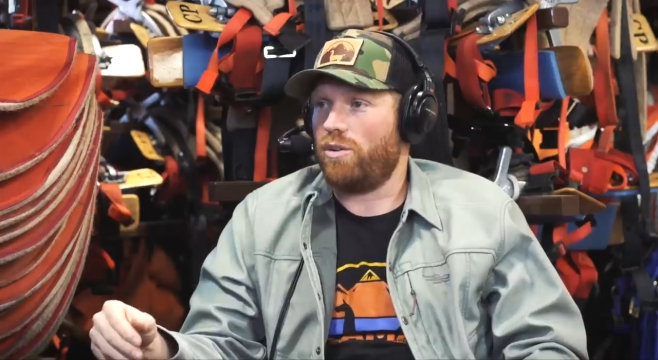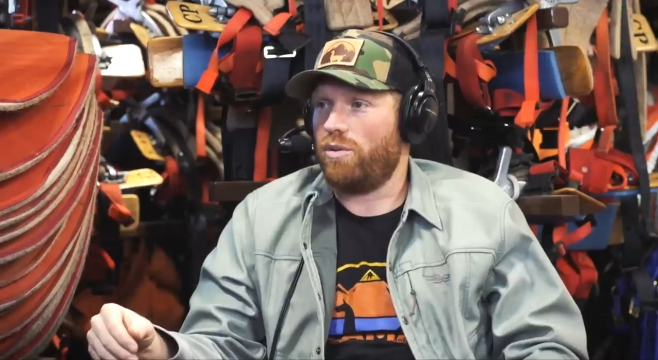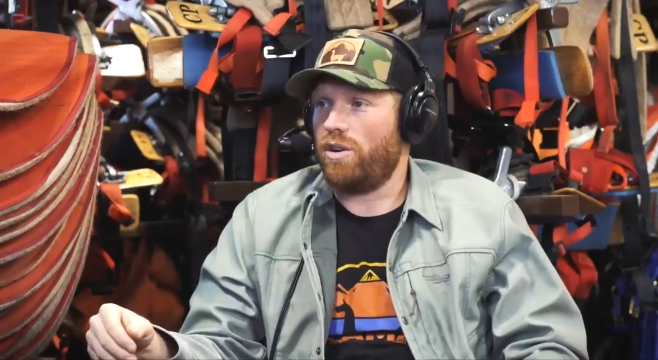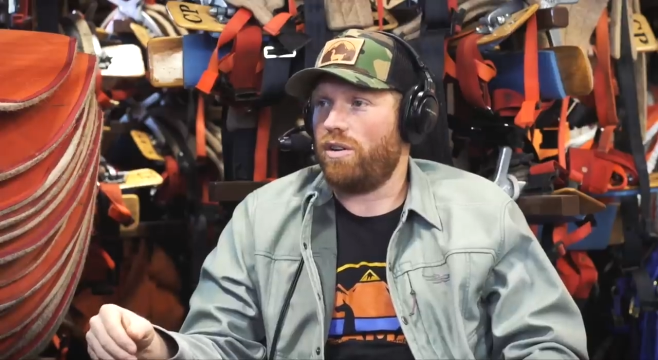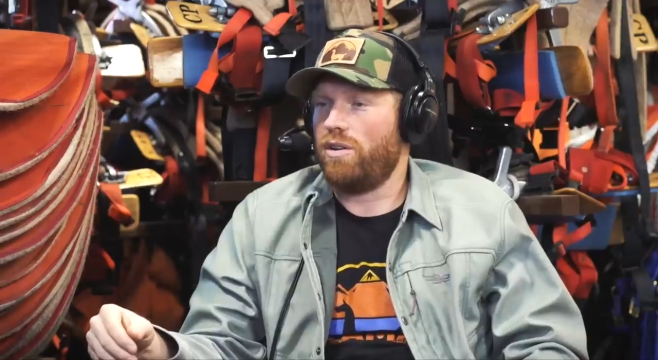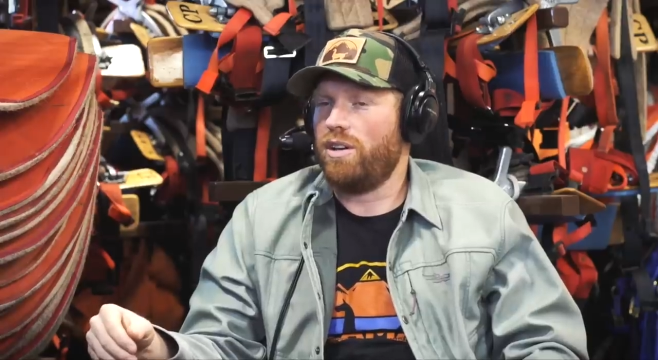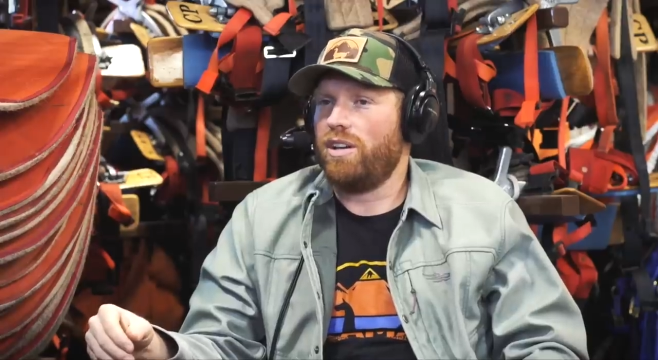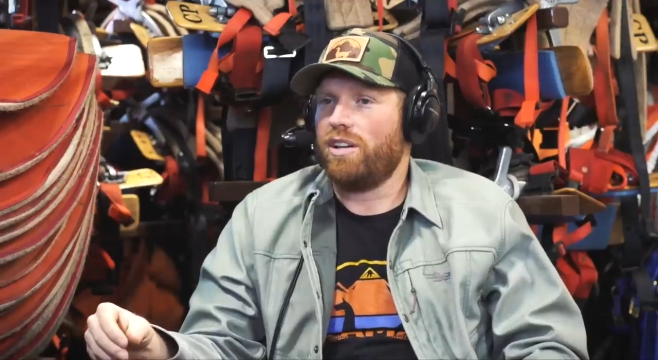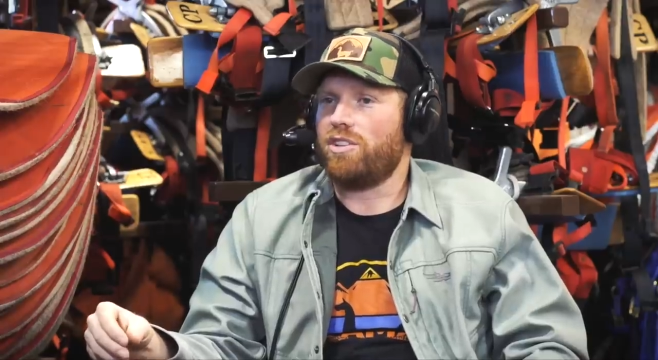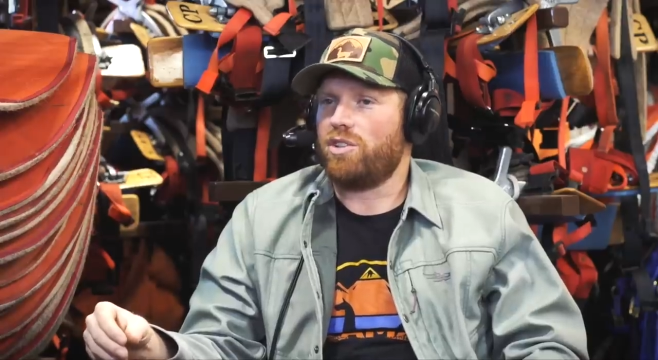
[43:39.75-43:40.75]
career
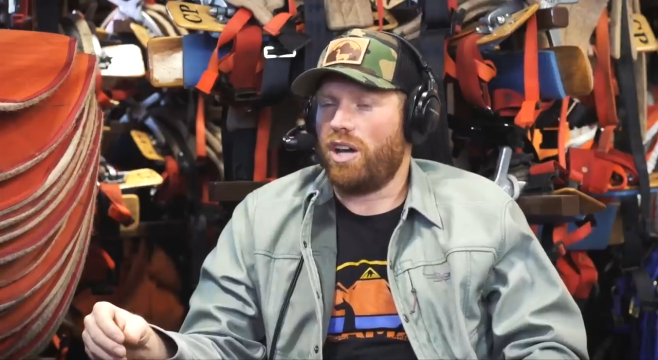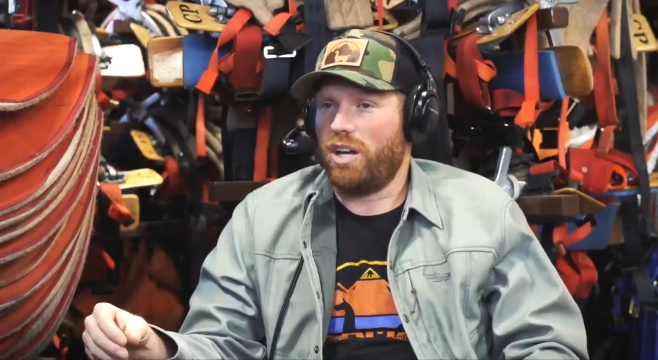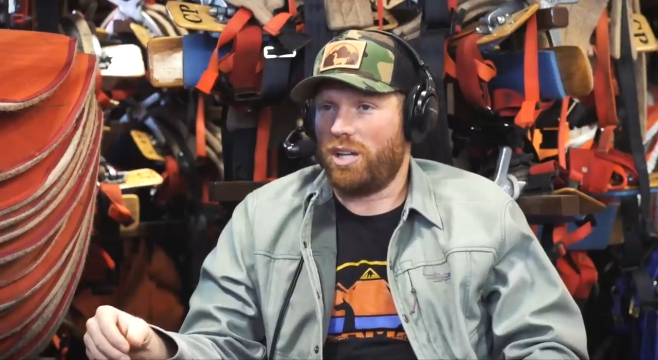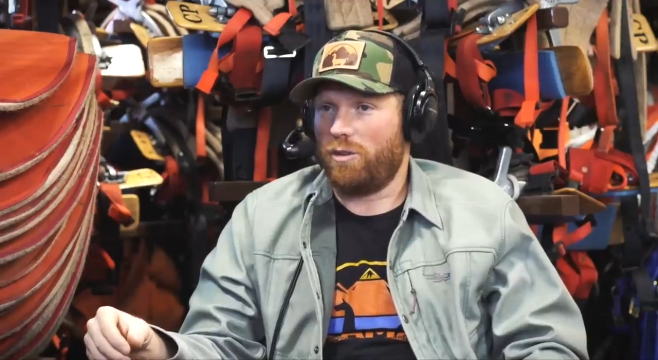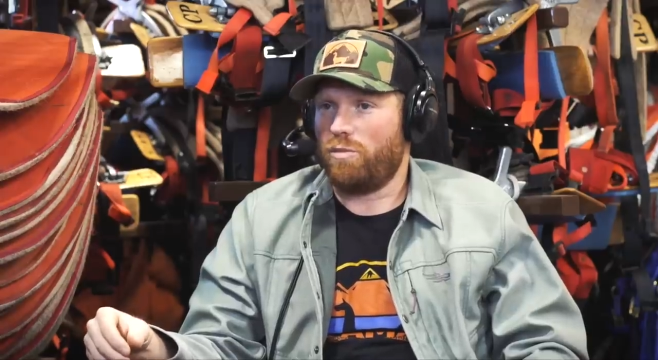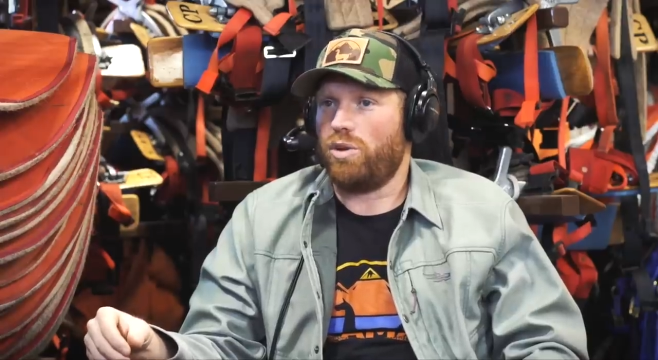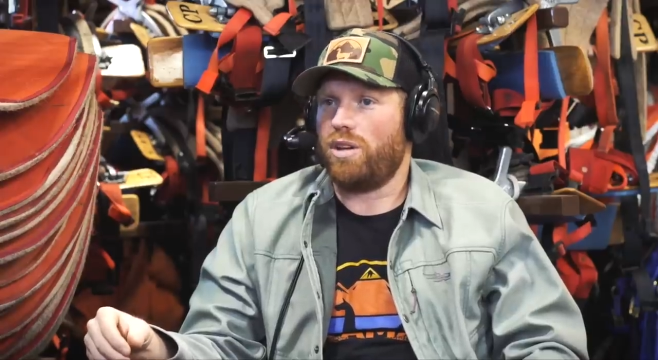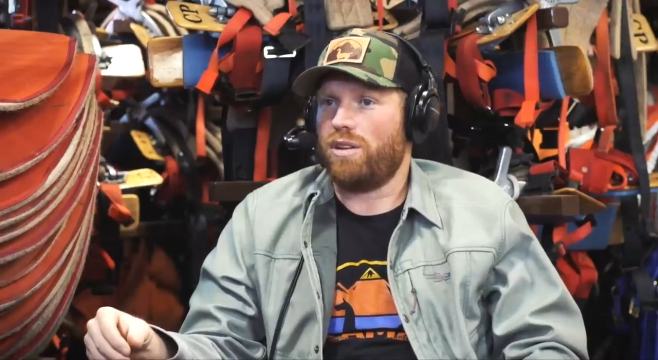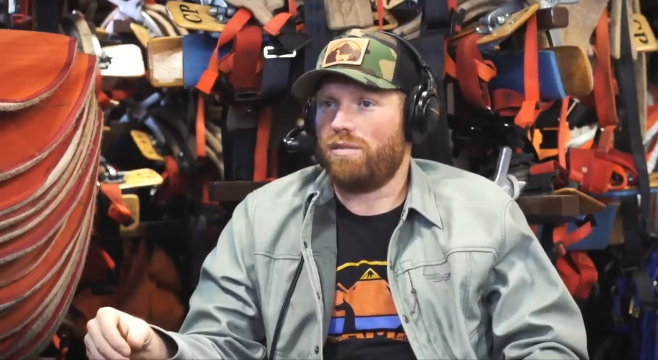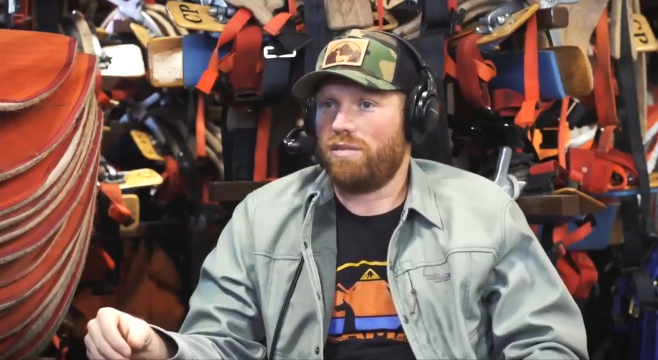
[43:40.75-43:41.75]
because you got to get them
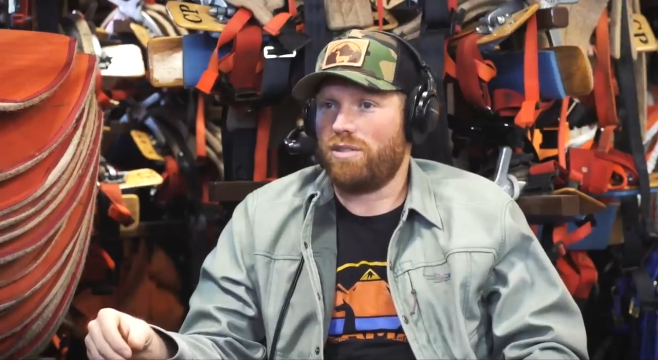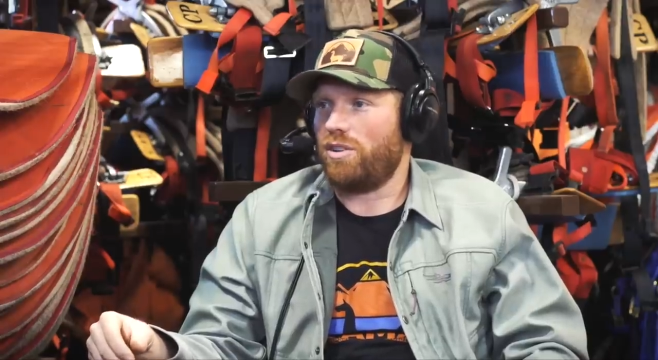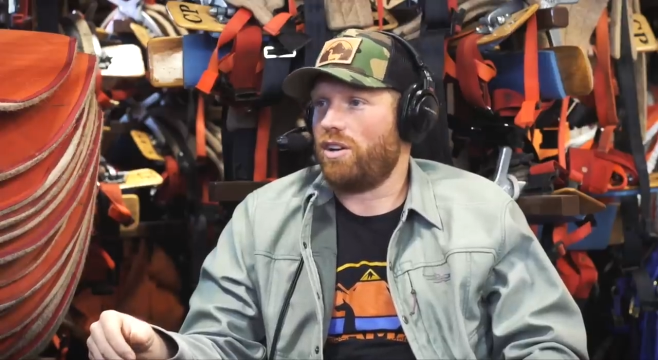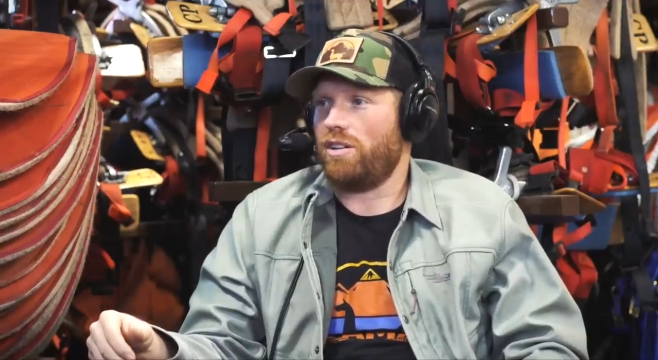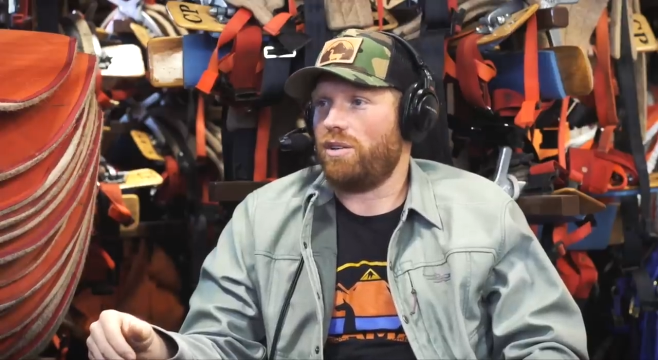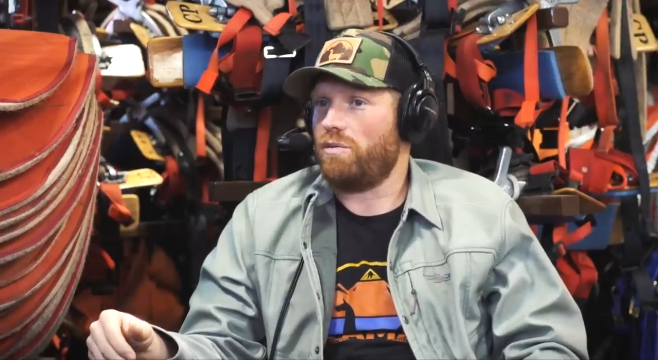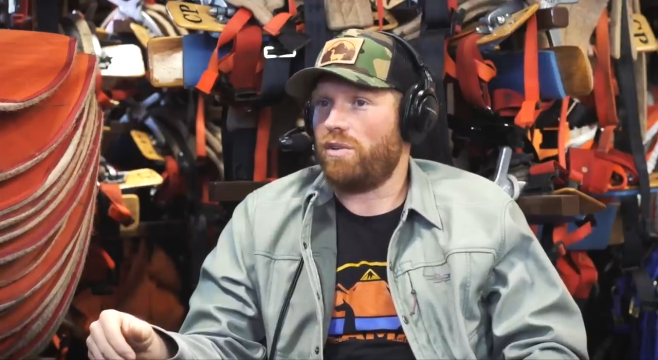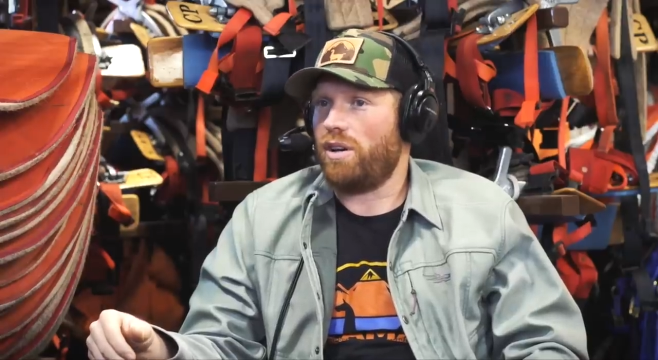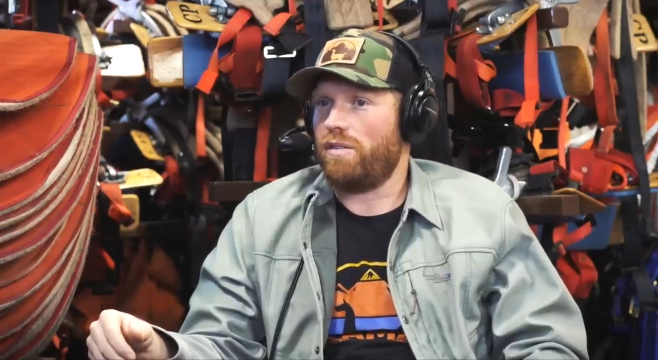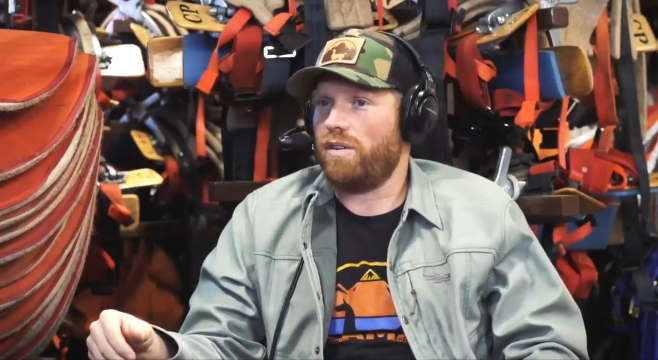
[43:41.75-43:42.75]
breeding because yeah. they're not going to live
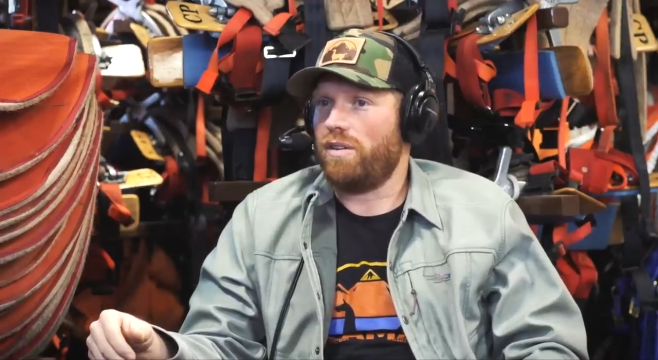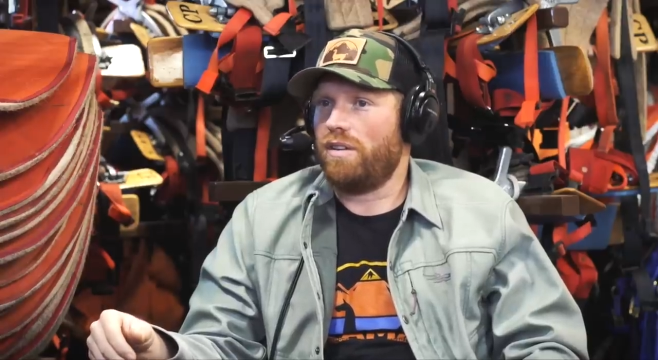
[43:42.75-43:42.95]
forever.